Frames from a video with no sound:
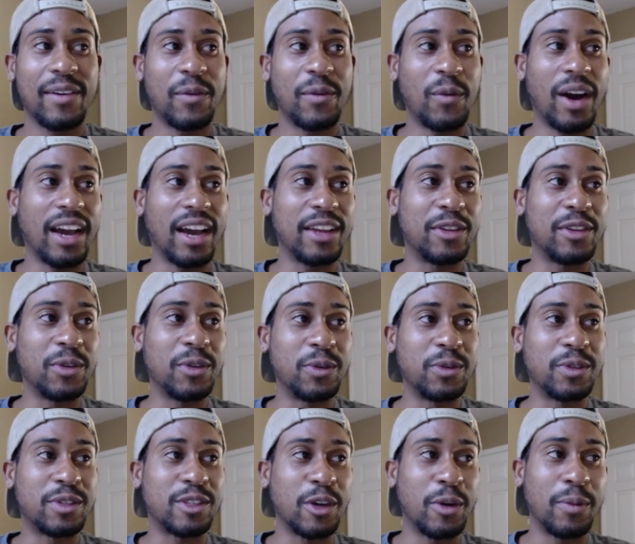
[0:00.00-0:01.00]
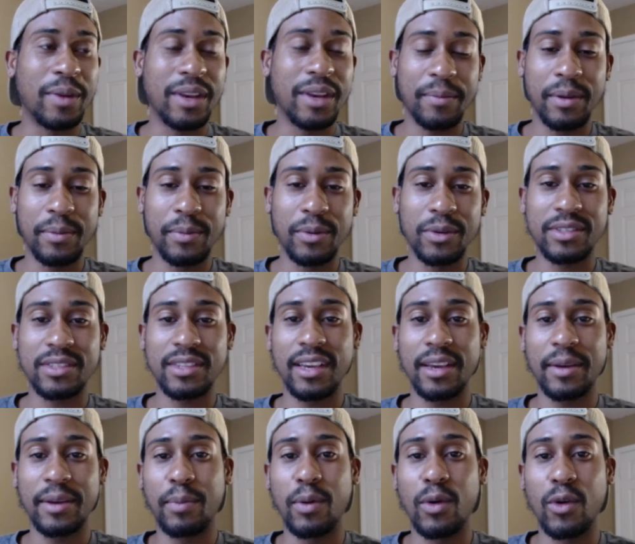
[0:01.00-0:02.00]
why do so many people
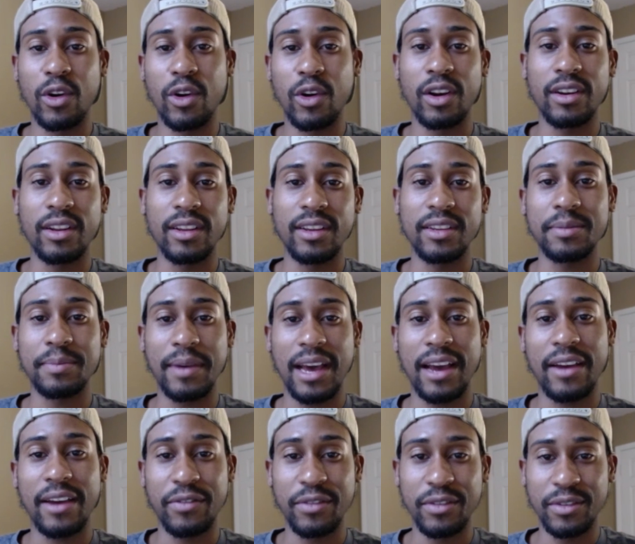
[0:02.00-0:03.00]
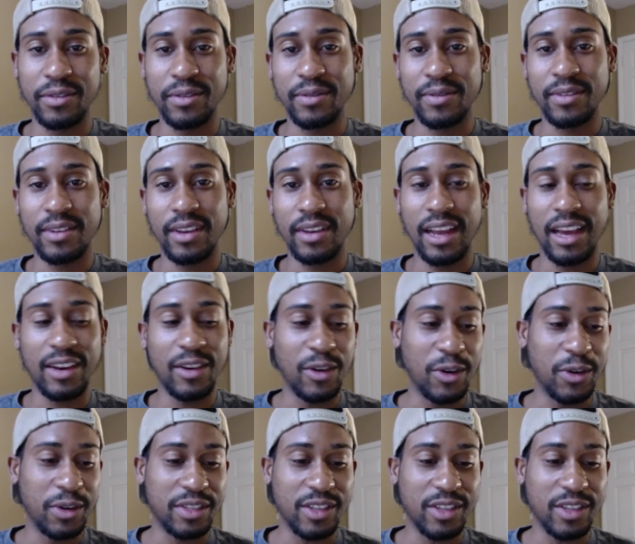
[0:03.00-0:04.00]
say porn is bad for you? And I
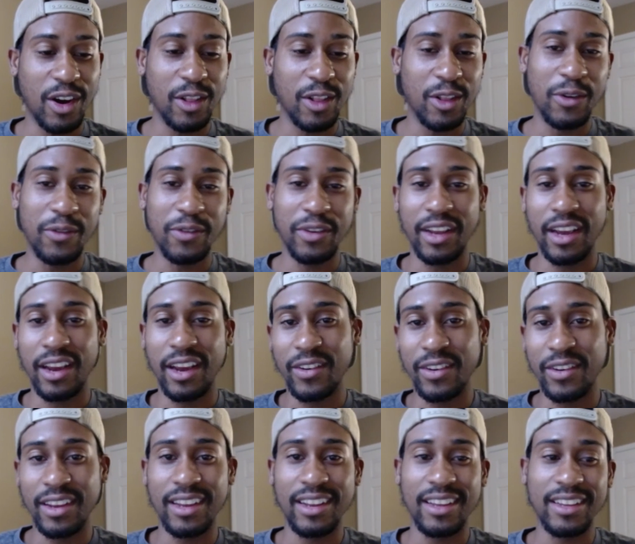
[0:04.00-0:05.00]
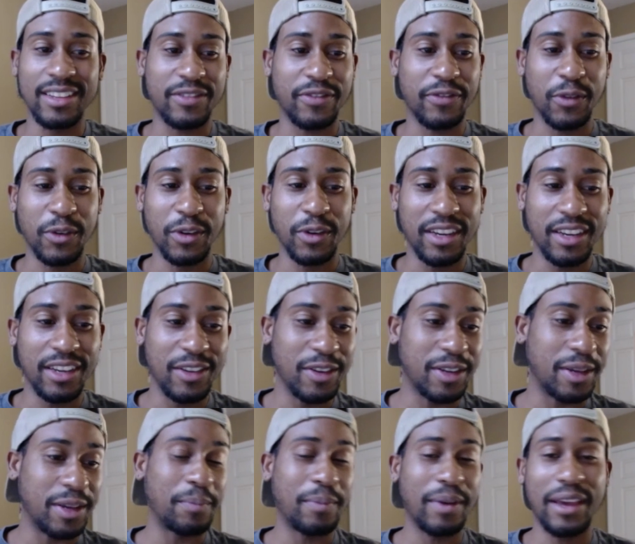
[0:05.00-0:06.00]
know it's all over the internet. It's free. You
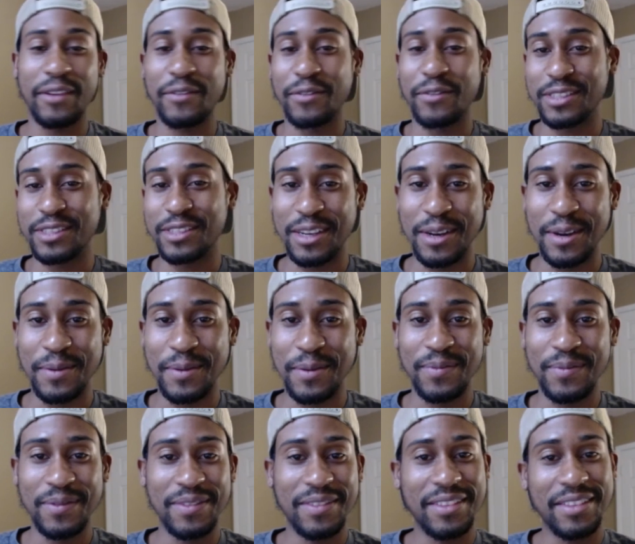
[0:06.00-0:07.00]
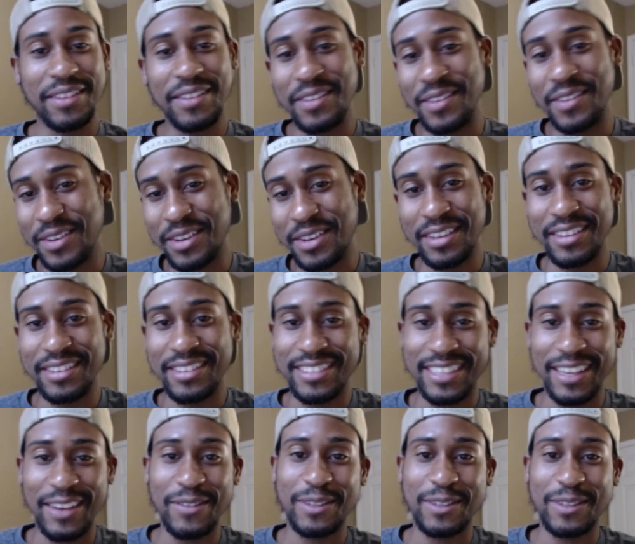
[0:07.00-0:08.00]
can pay for some. You could
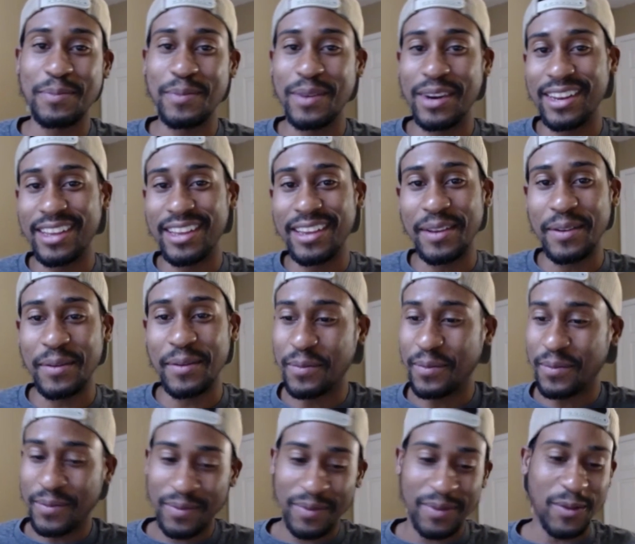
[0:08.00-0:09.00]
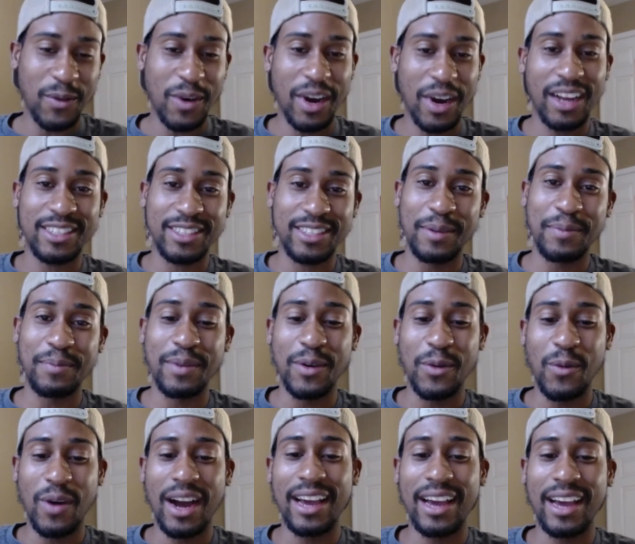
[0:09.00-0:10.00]
save some money and watch some.
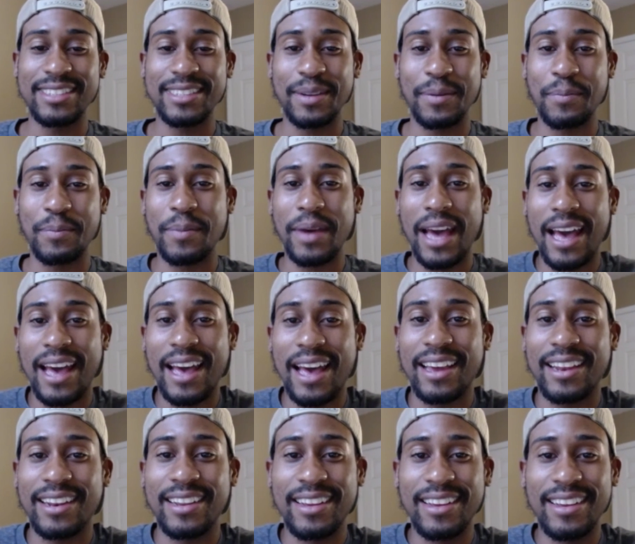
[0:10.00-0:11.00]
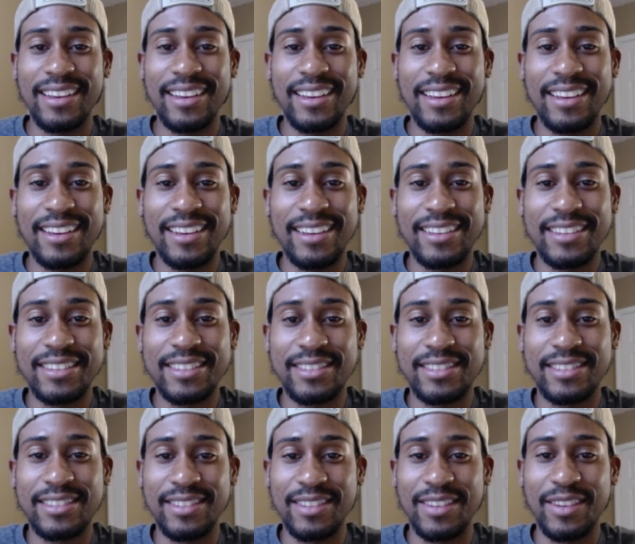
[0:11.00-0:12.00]
But why is it bad?
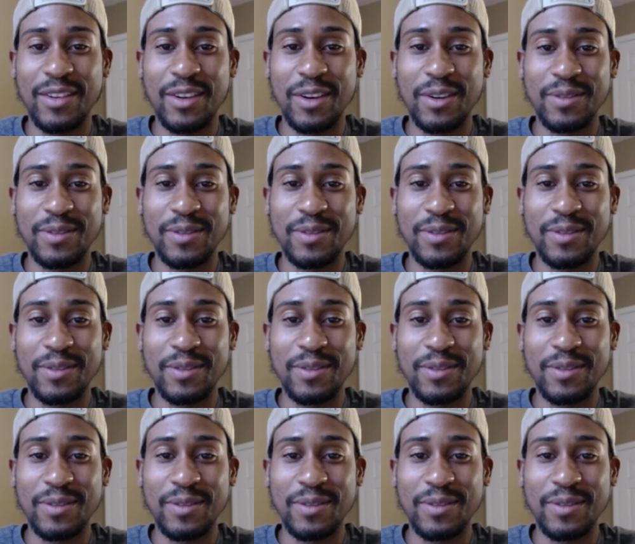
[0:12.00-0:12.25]
You know.